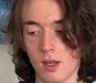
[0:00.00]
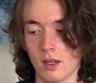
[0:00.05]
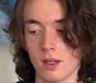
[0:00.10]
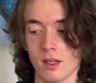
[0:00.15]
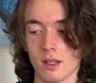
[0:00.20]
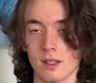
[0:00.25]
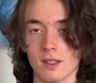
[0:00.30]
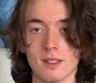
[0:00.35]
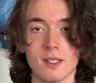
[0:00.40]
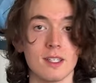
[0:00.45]

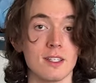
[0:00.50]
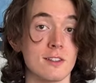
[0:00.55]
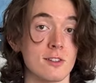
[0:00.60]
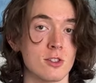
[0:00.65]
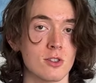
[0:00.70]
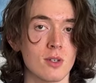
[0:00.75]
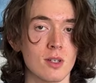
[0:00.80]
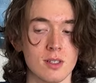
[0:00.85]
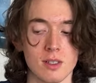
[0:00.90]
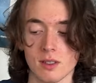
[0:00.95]
kind of
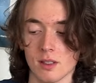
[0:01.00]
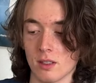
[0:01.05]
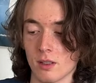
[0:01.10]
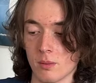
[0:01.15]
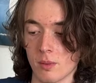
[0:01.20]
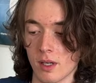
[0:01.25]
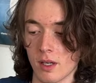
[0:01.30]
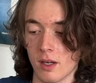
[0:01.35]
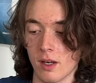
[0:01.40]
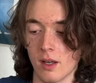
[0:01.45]
deconstruct a little
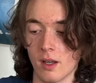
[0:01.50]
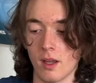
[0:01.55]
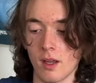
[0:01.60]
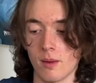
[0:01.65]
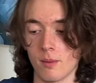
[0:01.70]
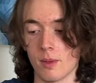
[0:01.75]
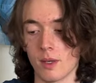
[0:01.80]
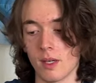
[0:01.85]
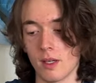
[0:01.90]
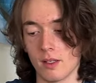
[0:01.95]
bit.
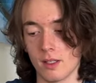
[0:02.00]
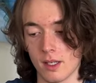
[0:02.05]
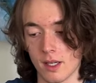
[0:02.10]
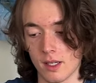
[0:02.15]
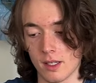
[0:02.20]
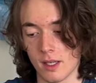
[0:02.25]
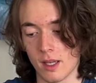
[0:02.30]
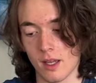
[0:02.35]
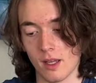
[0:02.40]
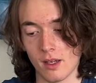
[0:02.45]
But
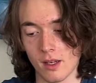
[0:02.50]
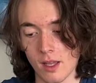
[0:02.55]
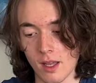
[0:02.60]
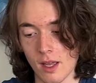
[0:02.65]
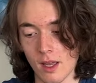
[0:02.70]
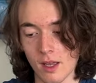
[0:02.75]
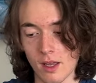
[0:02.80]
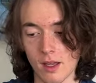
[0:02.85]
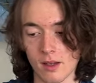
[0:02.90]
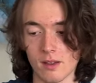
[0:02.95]
yet again,
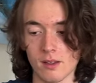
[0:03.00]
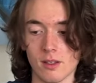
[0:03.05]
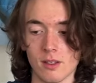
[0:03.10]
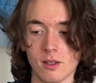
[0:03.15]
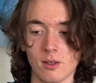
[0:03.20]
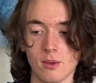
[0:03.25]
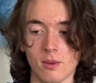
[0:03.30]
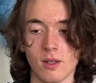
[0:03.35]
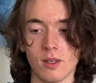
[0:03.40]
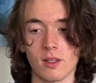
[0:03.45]
had to
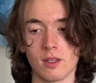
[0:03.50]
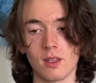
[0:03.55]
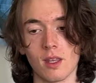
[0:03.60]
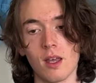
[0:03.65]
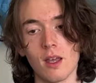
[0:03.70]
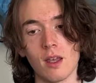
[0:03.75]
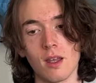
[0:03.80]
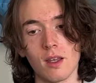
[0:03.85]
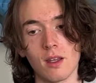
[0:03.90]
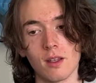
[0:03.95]
deal with,
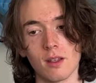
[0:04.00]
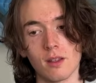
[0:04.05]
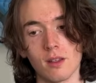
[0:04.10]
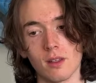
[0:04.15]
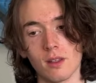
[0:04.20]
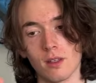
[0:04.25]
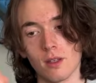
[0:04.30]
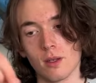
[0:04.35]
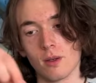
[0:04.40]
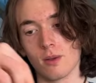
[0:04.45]

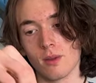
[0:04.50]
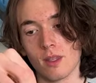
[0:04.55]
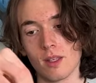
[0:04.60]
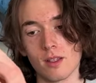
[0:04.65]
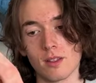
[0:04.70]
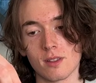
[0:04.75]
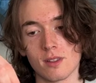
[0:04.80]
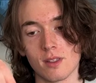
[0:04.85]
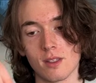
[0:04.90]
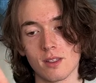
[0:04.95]
you know,
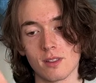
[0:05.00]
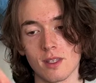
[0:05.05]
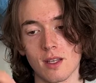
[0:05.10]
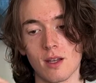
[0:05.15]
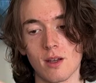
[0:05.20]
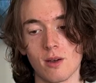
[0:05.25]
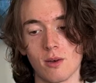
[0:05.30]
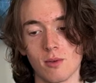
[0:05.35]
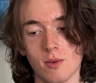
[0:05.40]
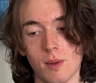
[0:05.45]
this is
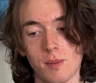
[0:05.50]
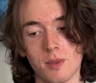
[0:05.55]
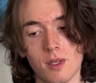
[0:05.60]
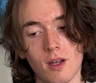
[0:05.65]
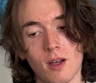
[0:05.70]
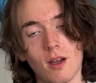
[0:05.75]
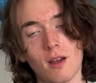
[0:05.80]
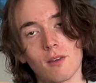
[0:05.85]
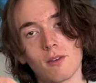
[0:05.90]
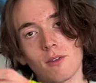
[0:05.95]
now ripped
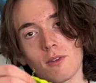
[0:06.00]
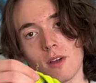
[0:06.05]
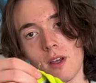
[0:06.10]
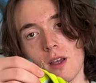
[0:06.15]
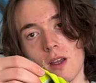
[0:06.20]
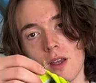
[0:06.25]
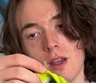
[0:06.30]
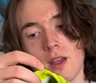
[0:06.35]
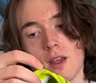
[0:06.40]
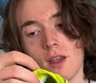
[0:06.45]
off.
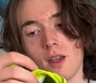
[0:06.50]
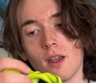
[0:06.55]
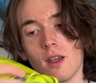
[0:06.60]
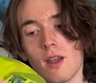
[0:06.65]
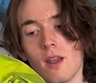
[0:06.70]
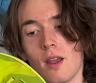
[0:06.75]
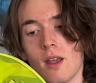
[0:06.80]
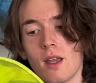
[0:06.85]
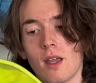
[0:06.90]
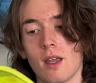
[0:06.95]

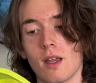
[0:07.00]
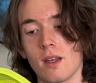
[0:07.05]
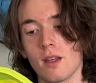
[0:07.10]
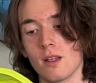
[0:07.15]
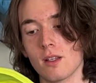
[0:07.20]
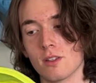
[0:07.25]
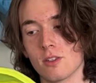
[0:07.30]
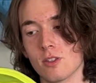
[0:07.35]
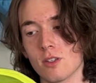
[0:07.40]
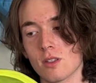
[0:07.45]
And
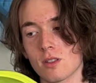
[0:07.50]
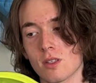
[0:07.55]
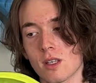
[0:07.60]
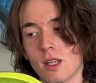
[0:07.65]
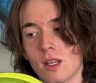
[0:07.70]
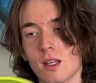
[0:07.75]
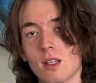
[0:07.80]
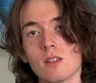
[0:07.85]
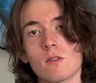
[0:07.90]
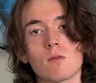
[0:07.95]
it's just
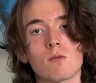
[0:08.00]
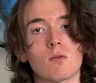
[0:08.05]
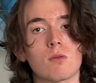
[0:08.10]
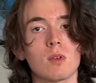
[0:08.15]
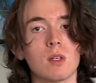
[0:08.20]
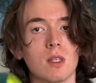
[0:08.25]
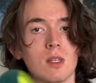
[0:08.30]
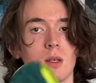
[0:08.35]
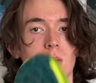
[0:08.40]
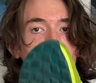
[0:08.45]
it is
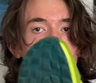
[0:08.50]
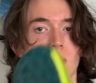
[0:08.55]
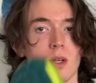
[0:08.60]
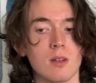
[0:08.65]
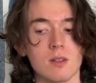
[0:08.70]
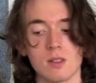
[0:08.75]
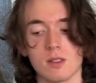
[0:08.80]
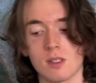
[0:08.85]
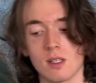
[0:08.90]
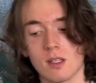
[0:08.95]
really
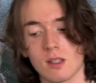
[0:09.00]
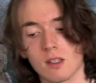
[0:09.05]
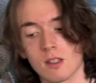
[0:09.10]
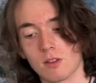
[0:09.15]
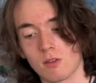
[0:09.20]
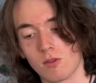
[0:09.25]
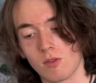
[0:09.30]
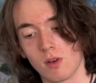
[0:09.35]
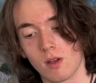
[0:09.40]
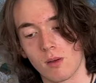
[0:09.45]
weird to see this
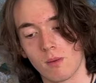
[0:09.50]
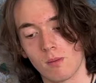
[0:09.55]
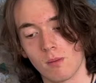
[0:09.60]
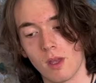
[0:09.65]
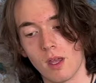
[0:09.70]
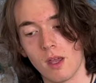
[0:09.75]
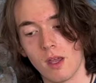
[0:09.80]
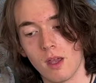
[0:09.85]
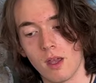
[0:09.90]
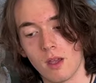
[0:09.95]
from
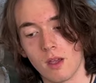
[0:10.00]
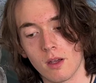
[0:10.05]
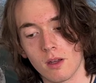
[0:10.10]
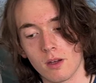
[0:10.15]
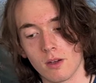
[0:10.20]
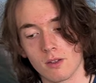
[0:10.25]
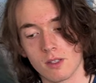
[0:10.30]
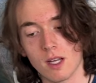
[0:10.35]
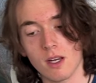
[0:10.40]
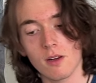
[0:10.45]
an
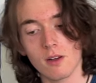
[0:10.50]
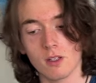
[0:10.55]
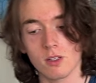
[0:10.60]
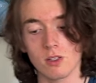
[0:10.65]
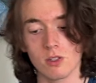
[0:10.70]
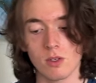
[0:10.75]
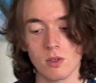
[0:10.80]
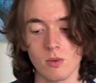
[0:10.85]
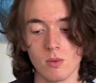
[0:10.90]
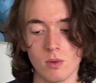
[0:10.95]
Arc'teryx
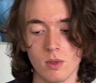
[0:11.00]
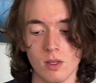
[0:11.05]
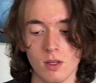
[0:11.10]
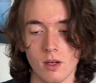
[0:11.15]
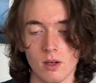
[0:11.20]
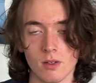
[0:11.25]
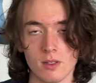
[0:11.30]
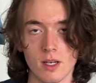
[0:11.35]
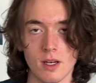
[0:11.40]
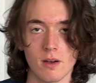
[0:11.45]
shoe when
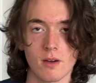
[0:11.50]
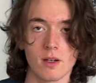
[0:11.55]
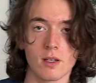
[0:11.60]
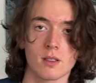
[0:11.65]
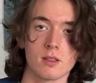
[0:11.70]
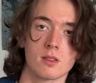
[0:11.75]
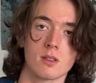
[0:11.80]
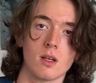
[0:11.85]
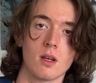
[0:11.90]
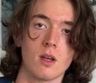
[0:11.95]

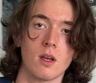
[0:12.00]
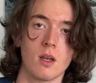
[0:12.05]
Arterics